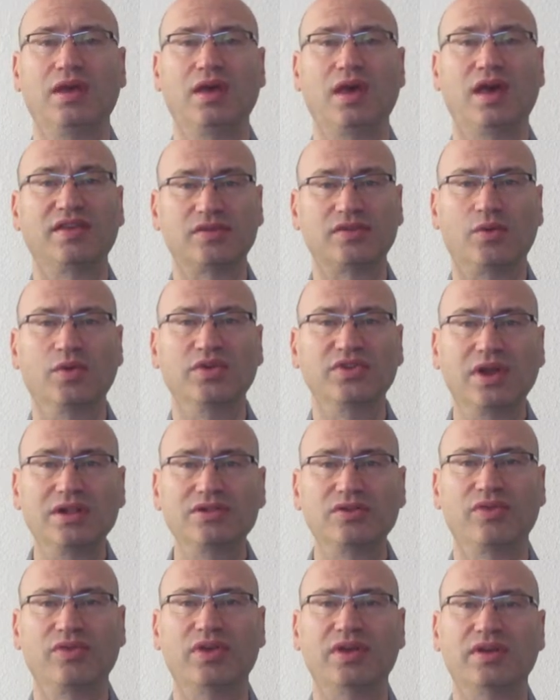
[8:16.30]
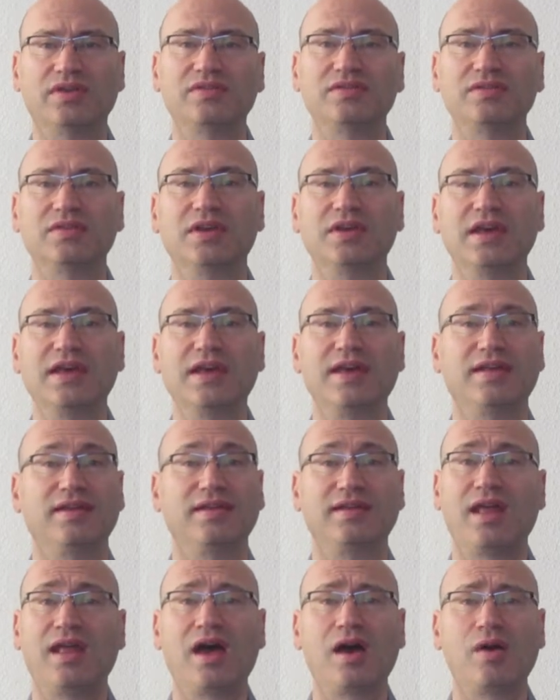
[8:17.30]
As a result of this,
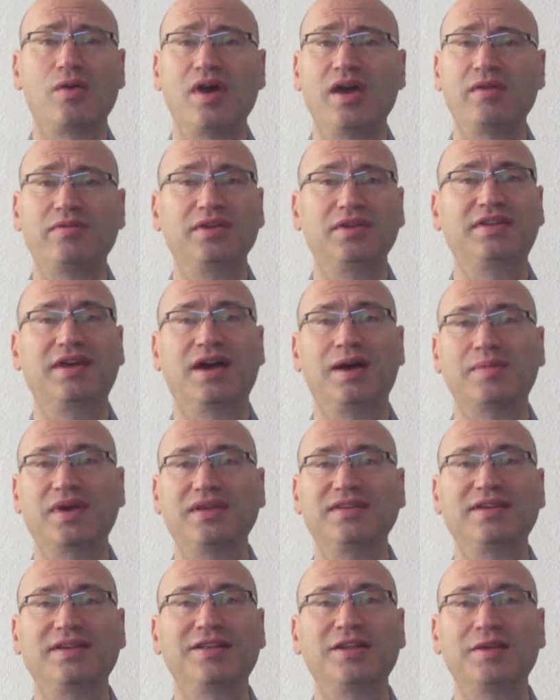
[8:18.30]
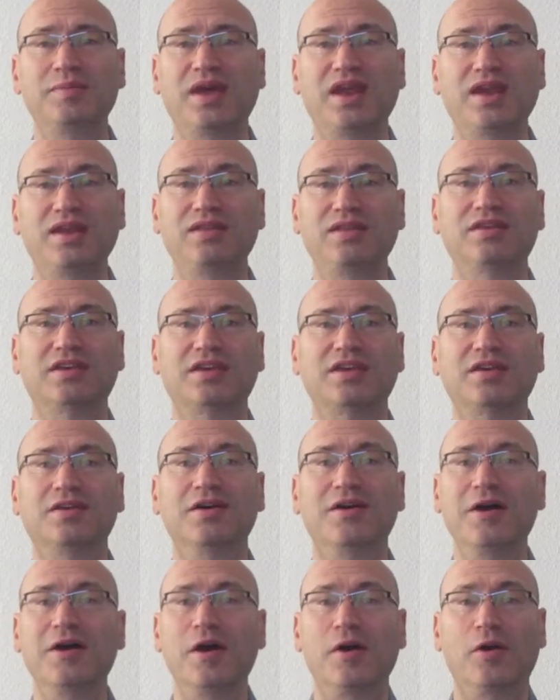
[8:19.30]
now every time I tell him anything
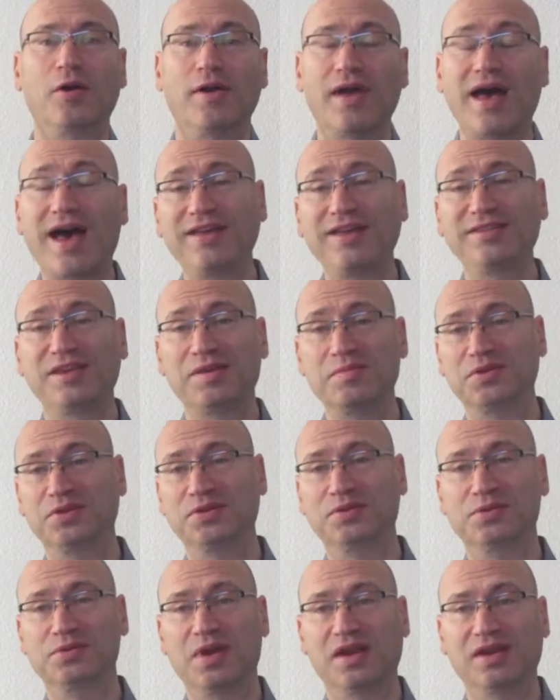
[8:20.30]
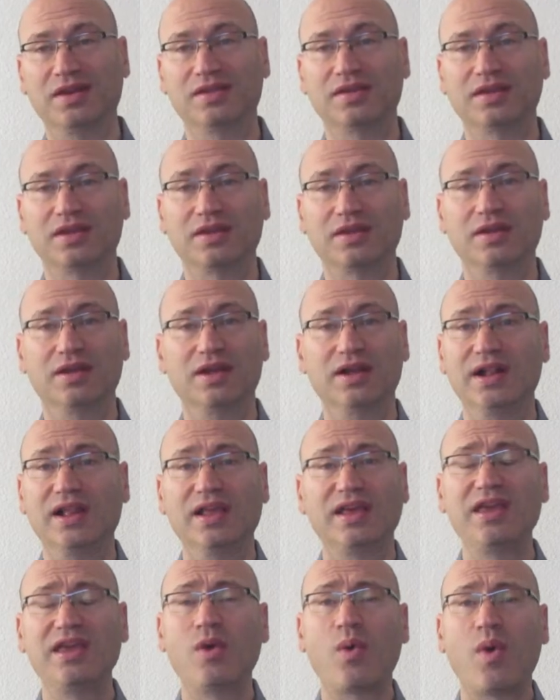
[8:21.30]
or ask him to do anything,
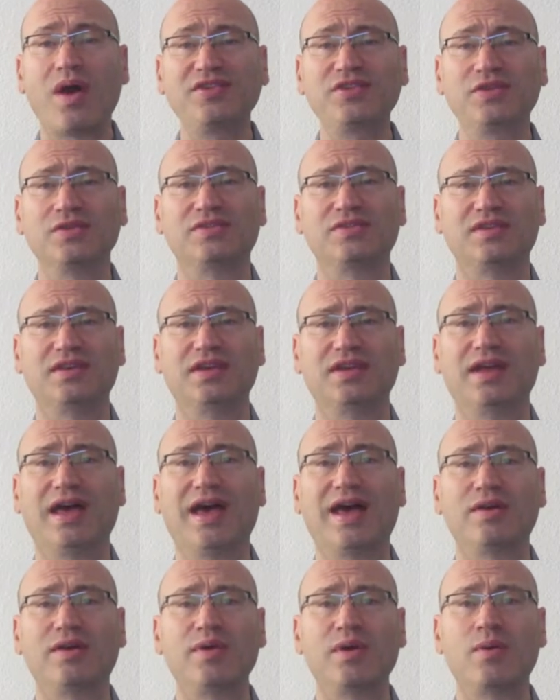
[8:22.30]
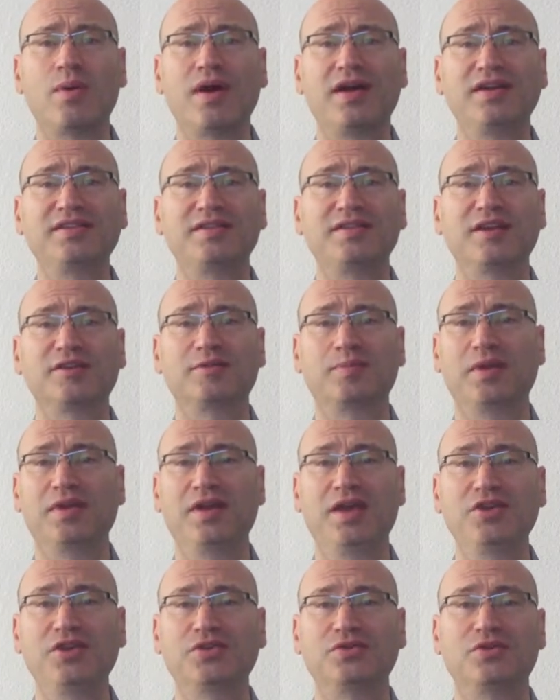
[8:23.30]
he questions it and requires an
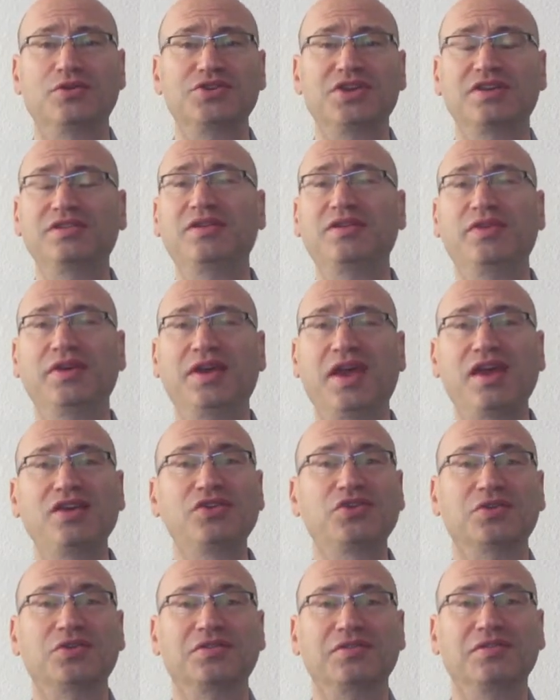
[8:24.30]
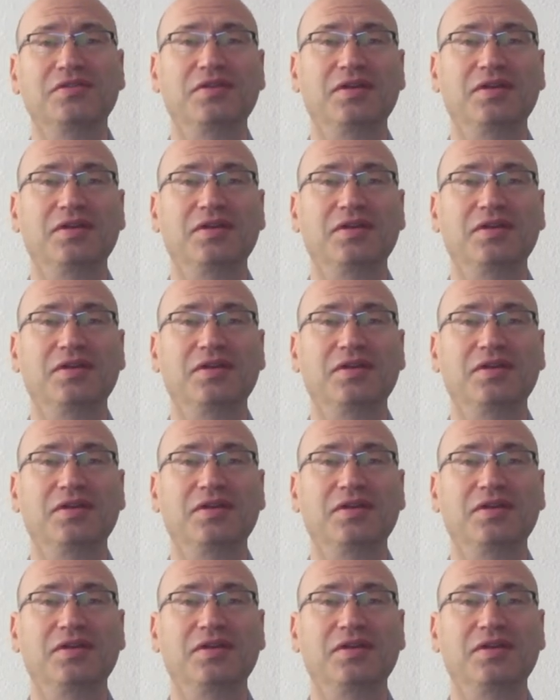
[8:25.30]
explanation or justification.